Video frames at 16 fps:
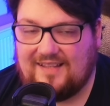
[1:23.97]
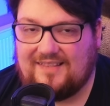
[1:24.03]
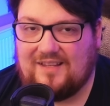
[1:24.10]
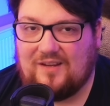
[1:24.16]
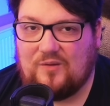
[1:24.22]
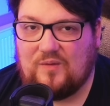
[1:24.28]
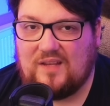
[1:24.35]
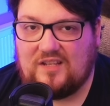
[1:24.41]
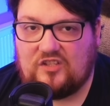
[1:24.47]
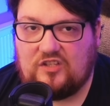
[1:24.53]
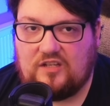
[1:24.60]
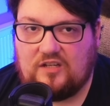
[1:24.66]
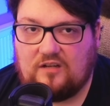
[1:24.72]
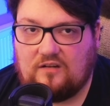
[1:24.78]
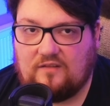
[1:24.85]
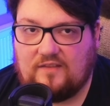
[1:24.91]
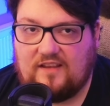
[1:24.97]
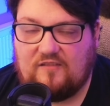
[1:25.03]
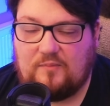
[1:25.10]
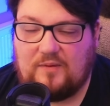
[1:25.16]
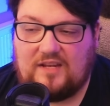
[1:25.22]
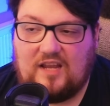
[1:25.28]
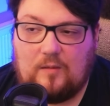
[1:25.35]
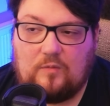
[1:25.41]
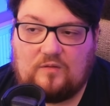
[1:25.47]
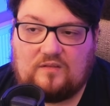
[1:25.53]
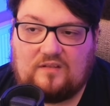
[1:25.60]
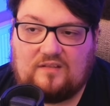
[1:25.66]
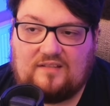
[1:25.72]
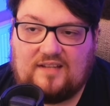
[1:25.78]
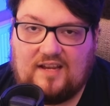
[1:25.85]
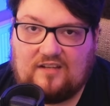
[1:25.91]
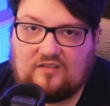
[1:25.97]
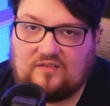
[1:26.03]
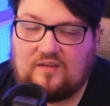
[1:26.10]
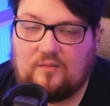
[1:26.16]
Now this year they've been able to ditch